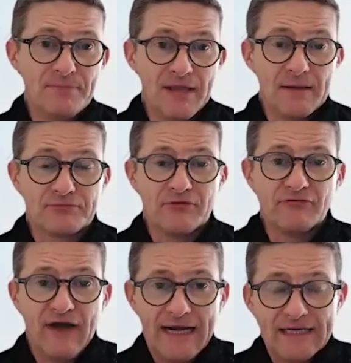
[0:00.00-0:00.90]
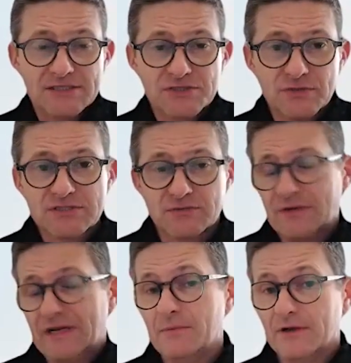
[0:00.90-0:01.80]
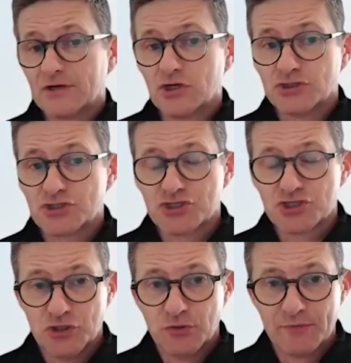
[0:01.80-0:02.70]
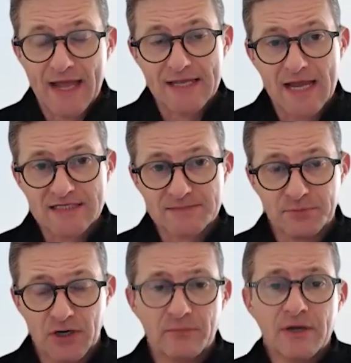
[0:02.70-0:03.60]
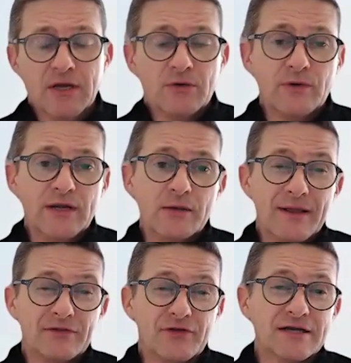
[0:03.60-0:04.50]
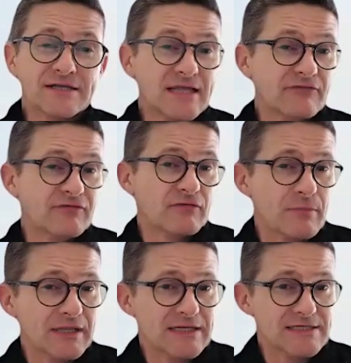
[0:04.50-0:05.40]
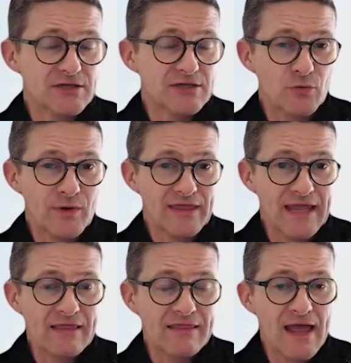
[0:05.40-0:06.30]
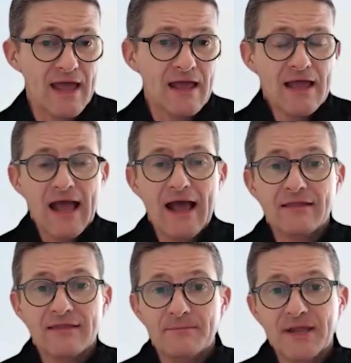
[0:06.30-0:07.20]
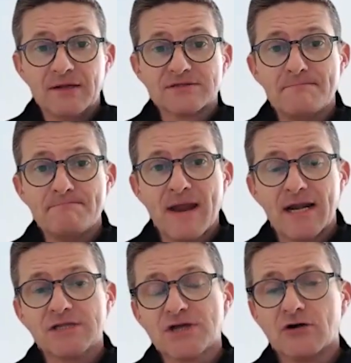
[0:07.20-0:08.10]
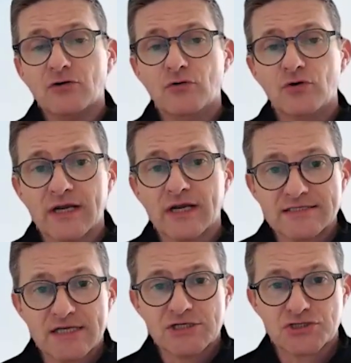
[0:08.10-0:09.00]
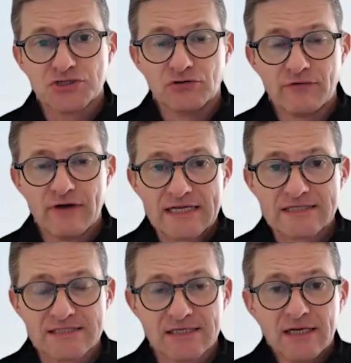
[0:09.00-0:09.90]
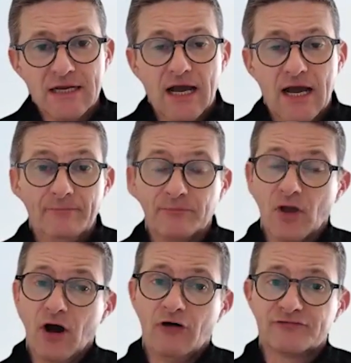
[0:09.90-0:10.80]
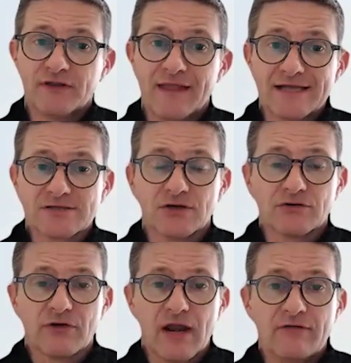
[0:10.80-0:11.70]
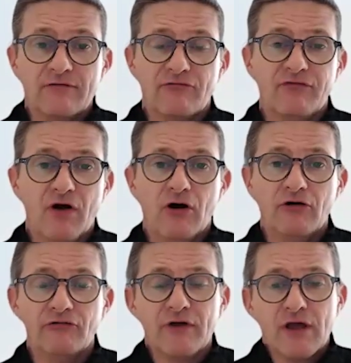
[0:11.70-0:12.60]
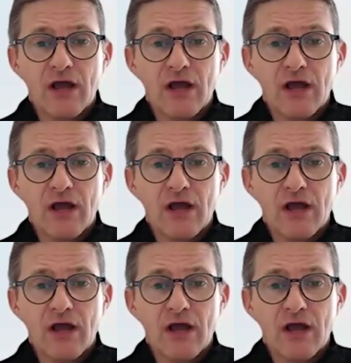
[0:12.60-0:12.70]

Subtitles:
being provided to us, so we need to be able to consume that SBOM. We need to be able to understand the vulnerabilities that are within there and then be able to manage our organizational risk. Often that's going to involve